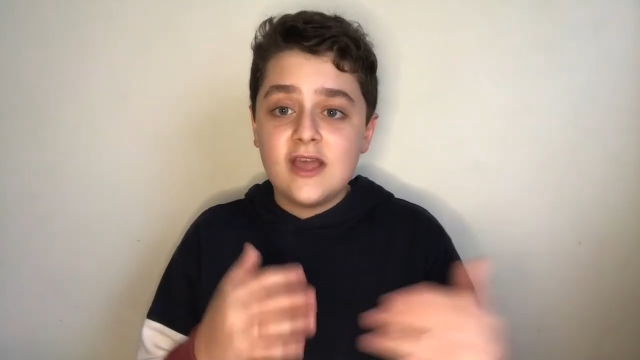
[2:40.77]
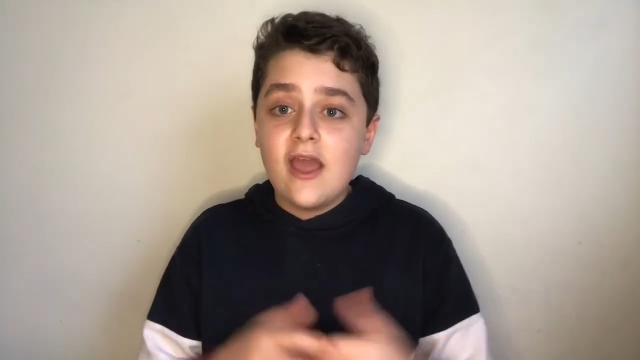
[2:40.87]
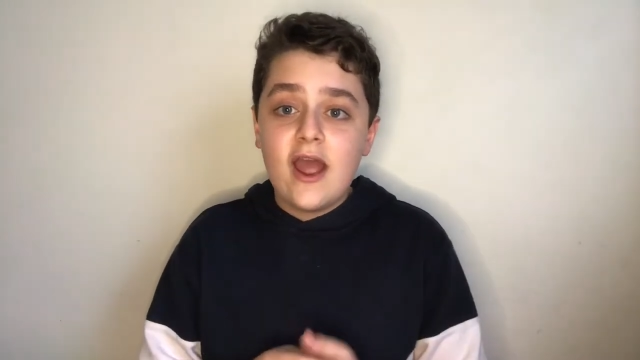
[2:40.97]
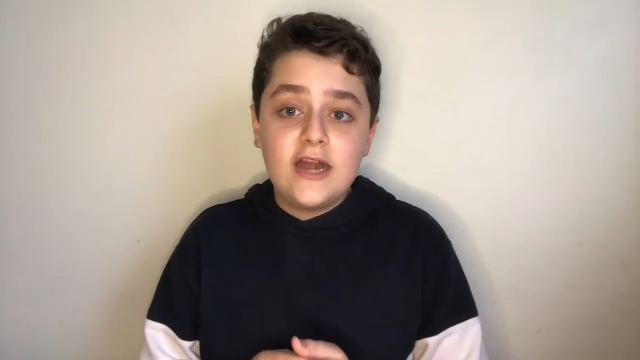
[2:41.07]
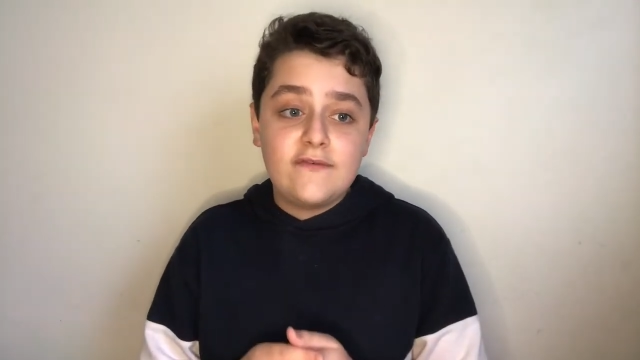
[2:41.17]

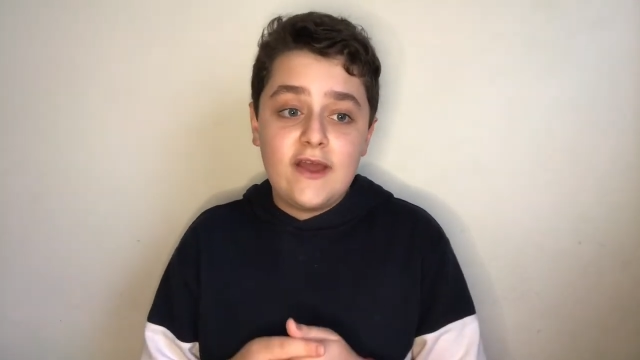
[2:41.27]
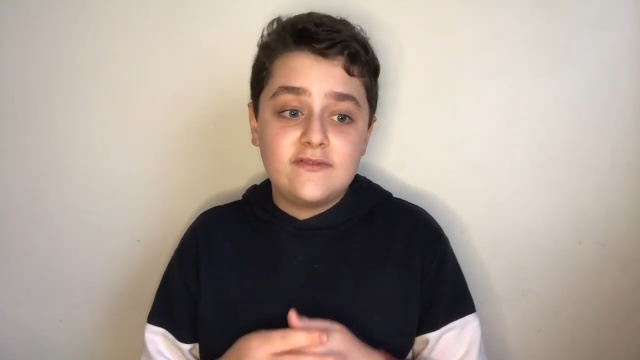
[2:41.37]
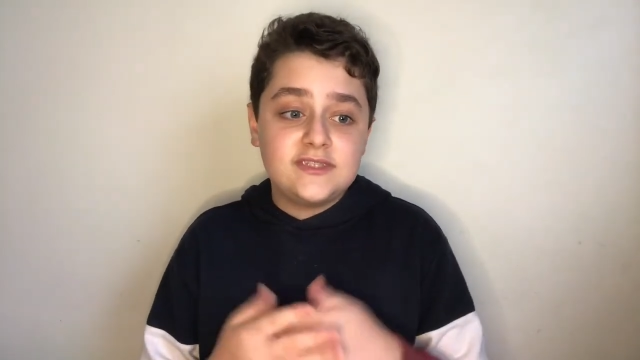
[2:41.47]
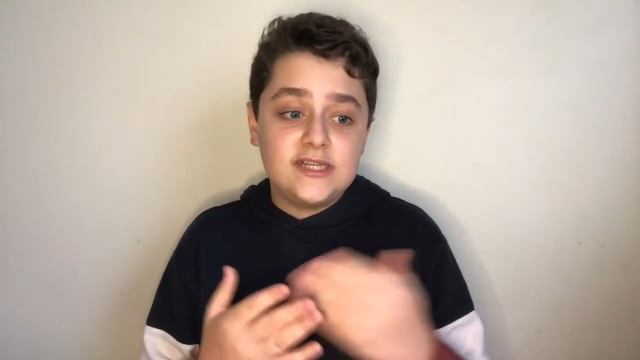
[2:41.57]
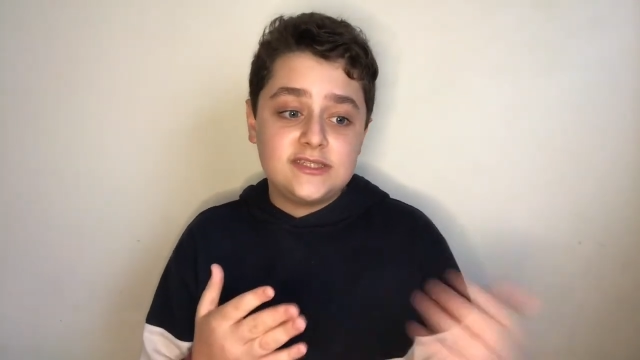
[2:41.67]
and if I haven't
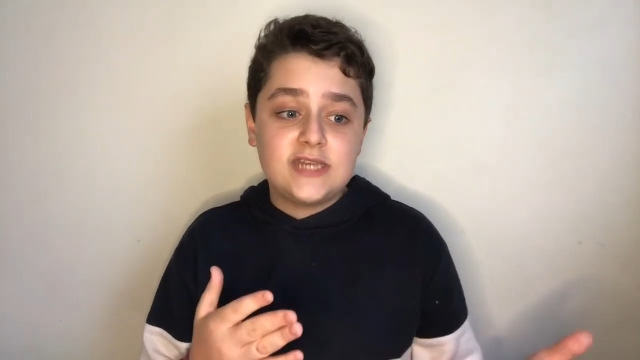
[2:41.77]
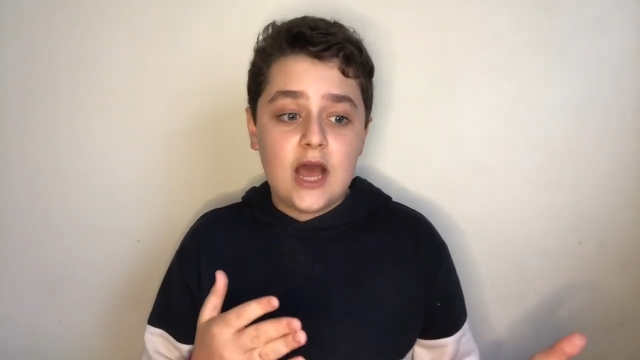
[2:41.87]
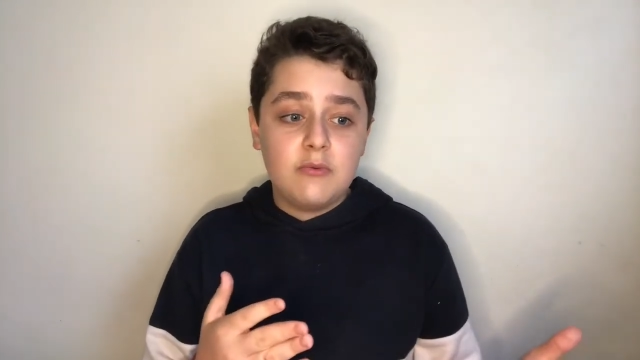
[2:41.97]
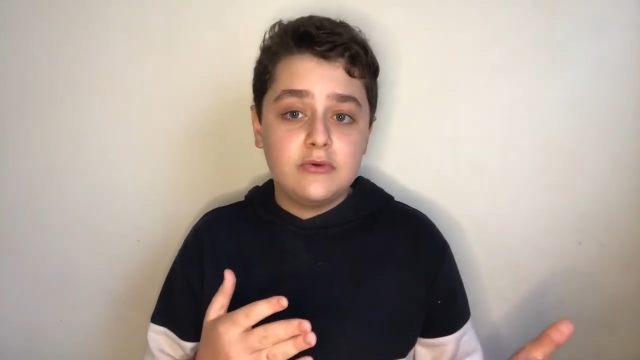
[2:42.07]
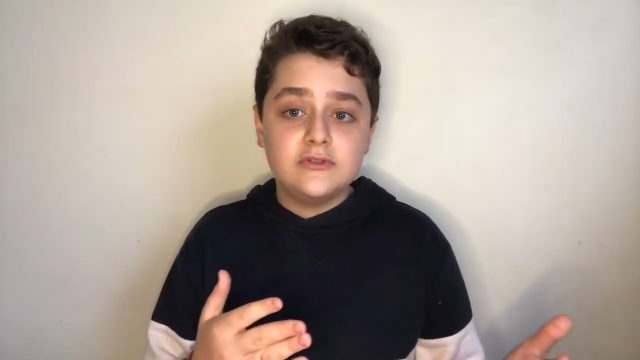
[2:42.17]
seen Star
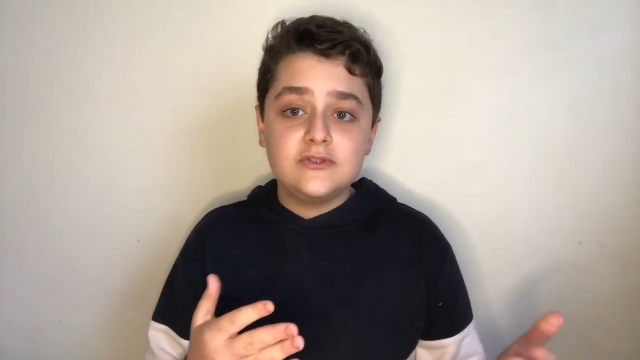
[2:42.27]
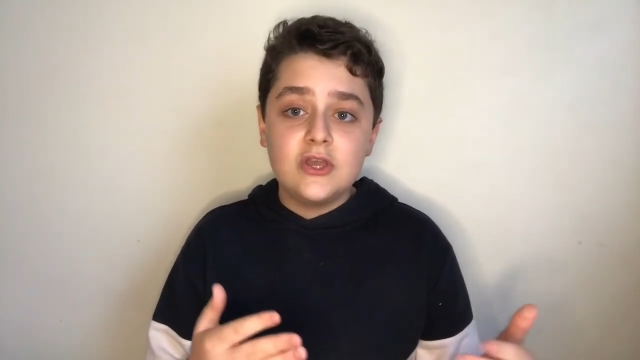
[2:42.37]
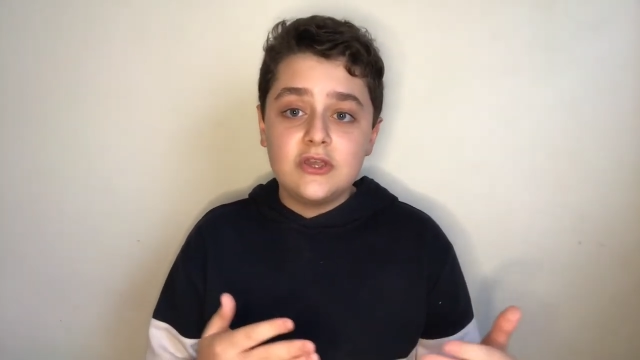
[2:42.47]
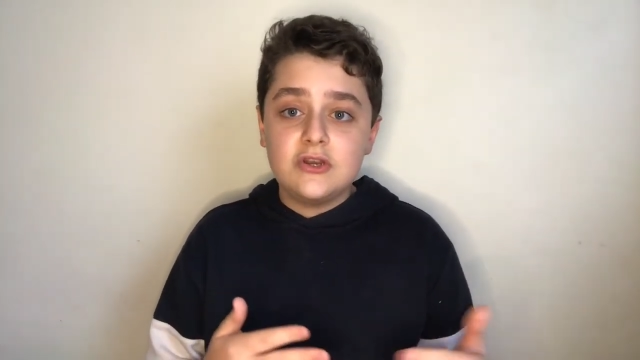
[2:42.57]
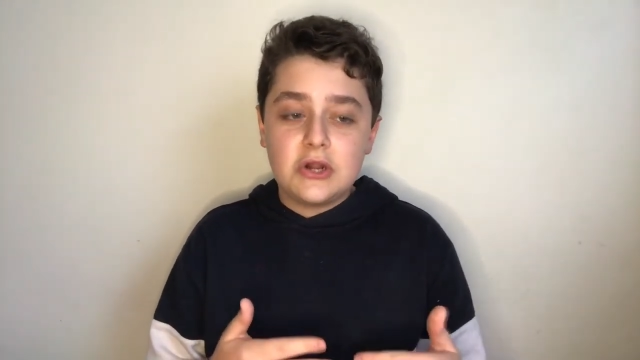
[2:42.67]
Wars,
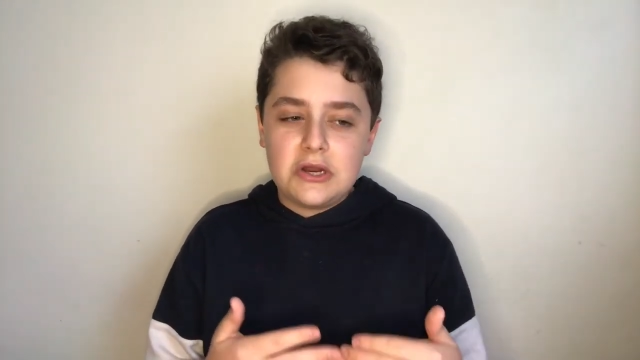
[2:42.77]
you know,